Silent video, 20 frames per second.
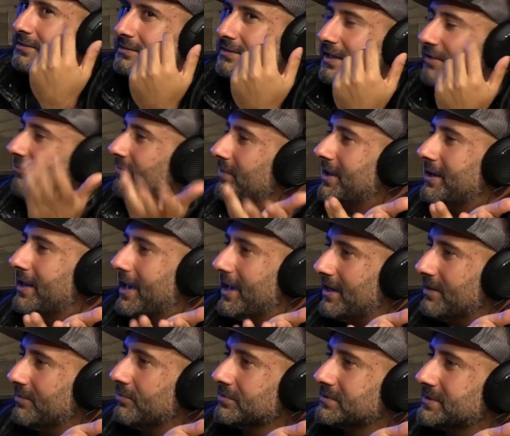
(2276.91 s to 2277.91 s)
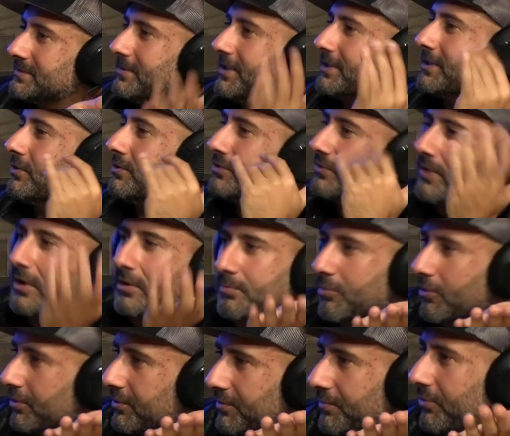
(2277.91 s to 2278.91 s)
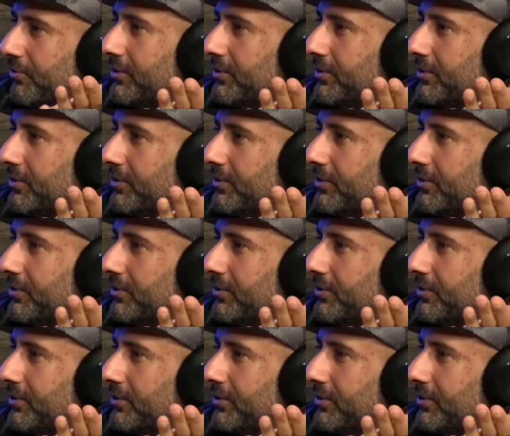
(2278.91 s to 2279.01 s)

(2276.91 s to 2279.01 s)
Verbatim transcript: they've made animals seem like yo you got a bird